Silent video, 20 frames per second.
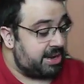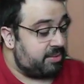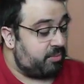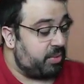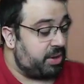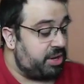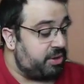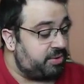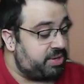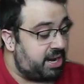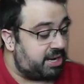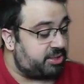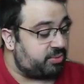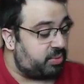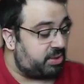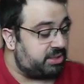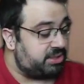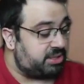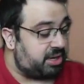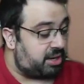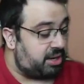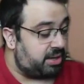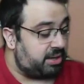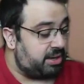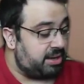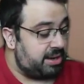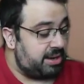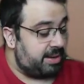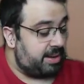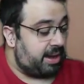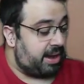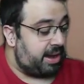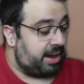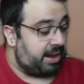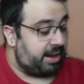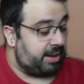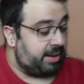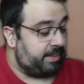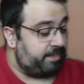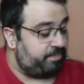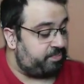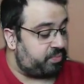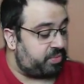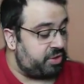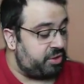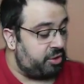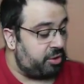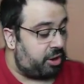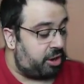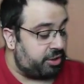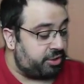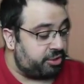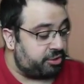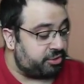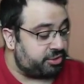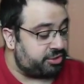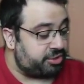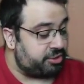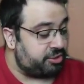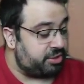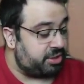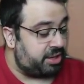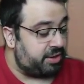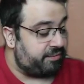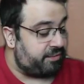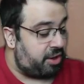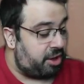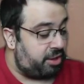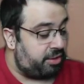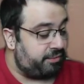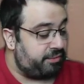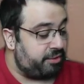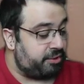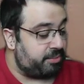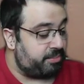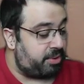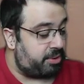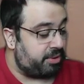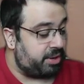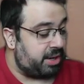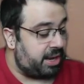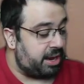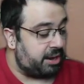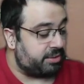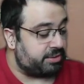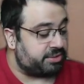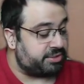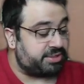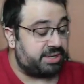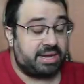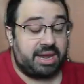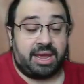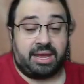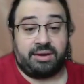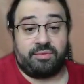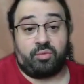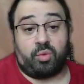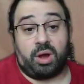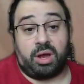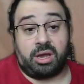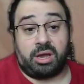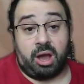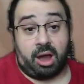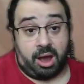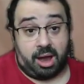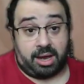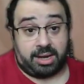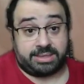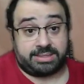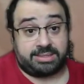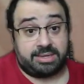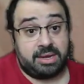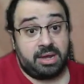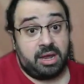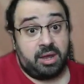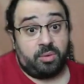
When you attach one Don, on your turn, give all of your opponent characters a -1 cost,